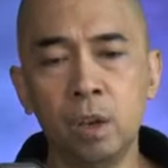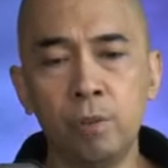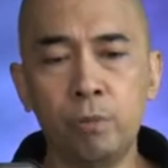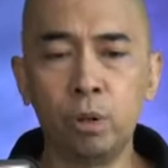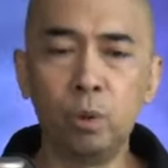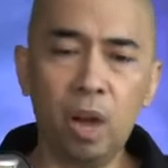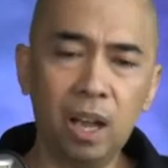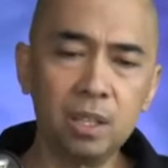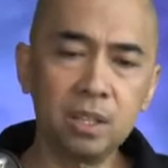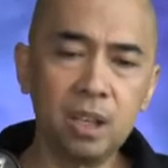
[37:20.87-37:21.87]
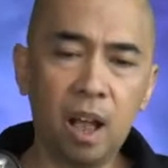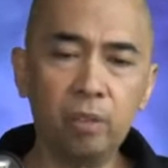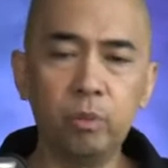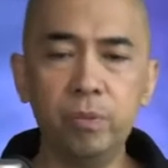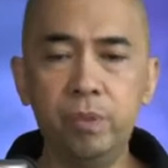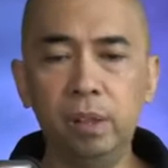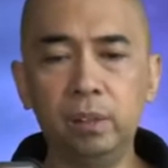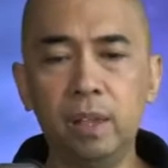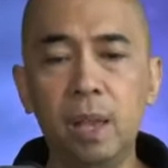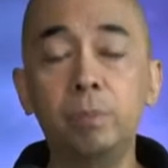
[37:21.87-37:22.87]
"For to us God
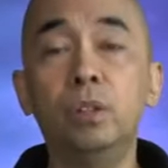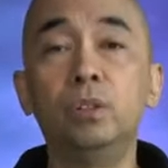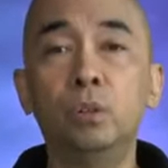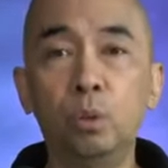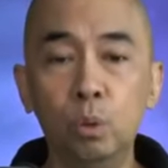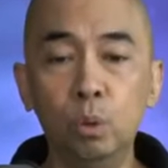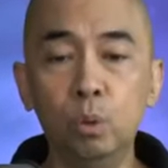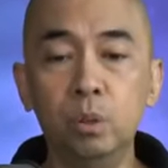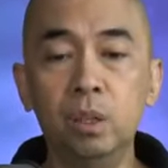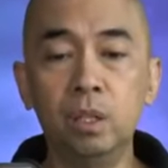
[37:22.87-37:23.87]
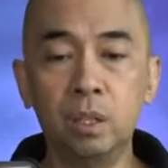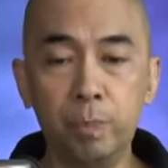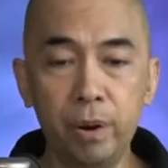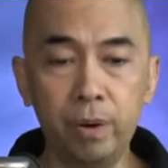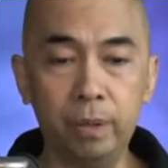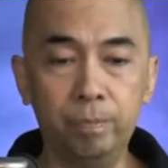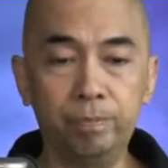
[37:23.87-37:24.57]
revealed them through the Spirit.